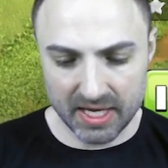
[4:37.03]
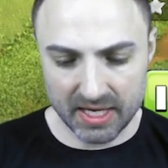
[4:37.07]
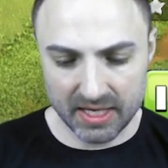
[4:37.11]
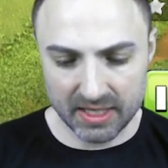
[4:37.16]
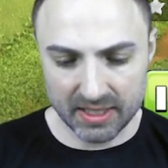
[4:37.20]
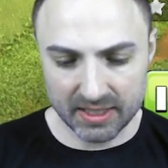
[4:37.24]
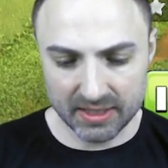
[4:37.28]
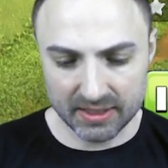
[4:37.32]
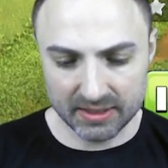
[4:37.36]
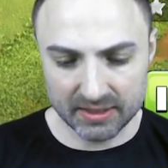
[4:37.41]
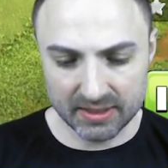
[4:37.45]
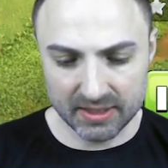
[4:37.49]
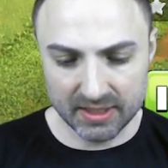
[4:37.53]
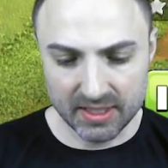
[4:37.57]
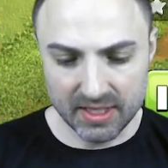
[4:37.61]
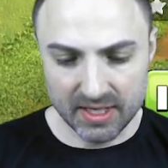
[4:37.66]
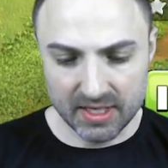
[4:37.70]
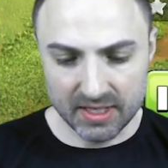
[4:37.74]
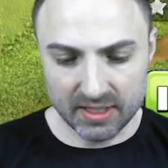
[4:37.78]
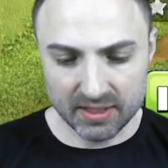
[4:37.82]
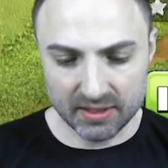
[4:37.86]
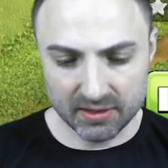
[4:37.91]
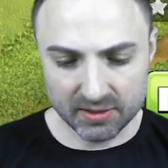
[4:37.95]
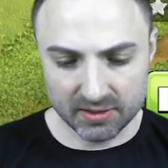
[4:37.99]
and
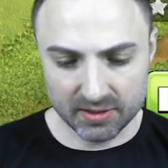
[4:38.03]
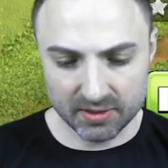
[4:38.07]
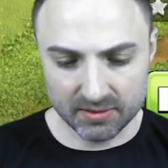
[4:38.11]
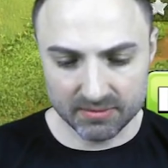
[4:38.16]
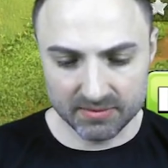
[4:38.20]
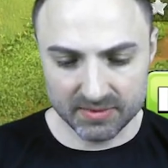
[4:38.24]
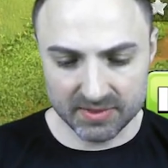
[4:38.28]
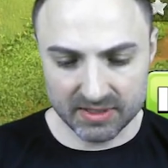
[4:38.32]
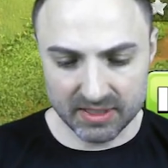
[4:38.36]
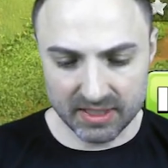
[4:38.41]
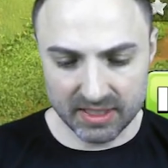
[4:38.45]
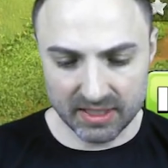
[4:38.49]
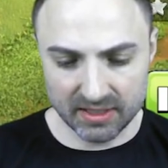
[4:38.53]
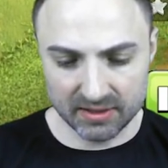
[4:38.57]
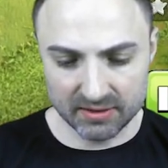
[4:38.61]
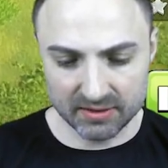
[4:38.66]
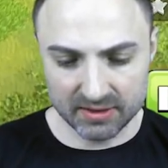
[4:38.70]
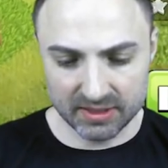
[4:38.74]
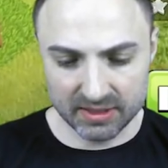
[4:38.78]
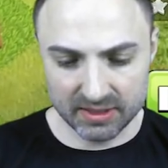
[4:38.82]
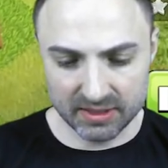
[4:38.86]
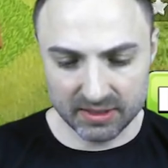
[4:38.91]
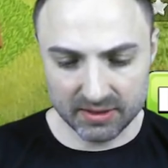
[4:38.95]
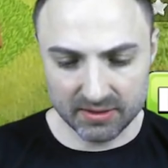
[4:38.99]
here comes the Air
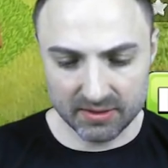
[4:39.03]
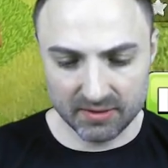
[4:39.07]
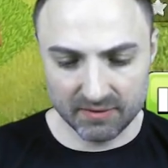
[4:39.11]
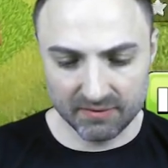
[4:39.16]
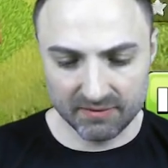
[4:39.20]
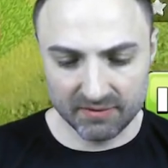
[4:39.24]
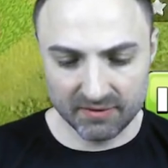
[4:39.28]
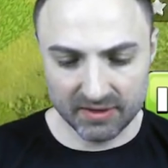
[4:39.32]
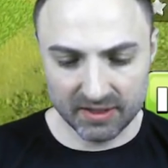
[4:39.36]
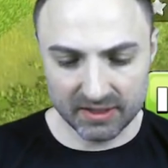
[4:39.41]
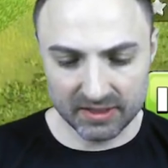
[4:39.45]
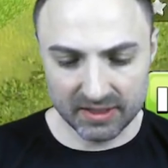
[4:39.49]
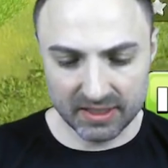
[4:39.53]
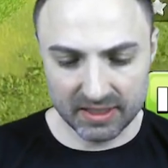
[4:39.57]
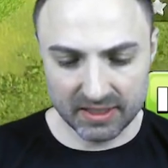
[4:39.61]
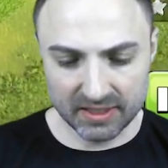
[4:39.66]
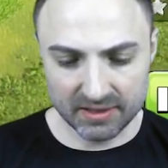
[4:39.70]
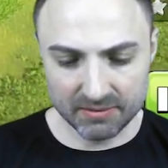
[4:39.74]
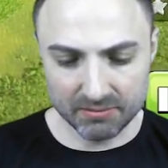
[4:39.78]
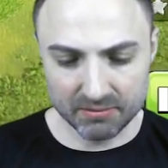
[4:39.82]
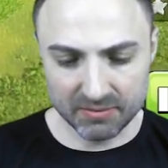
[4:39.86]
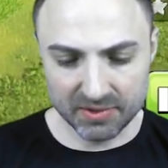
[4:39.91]
D, voila.